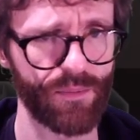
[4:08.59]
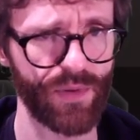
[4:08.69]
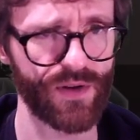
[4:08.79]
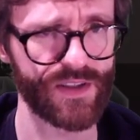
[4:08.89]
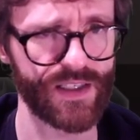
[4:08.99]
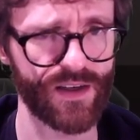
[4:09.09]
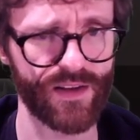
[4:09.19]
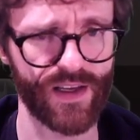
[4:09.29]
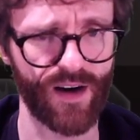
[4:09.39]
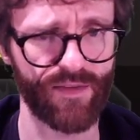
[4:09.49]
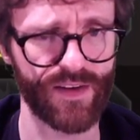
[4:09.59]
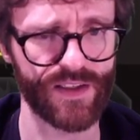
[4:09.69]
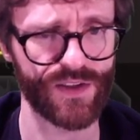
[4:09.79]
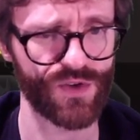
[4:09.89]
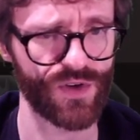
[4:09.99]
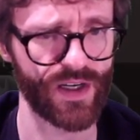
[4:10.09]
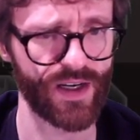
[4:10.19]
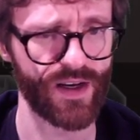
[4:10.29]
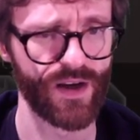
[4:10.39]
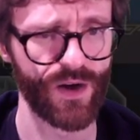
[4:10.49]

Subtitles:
builds here in the offense tree.